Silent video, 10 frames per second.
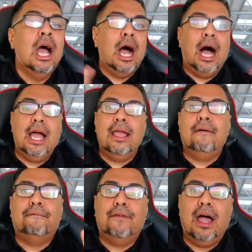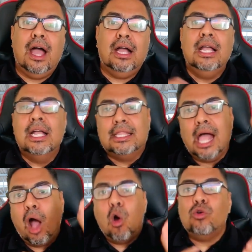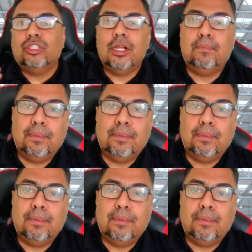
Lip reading: I am Frank, the Wholesale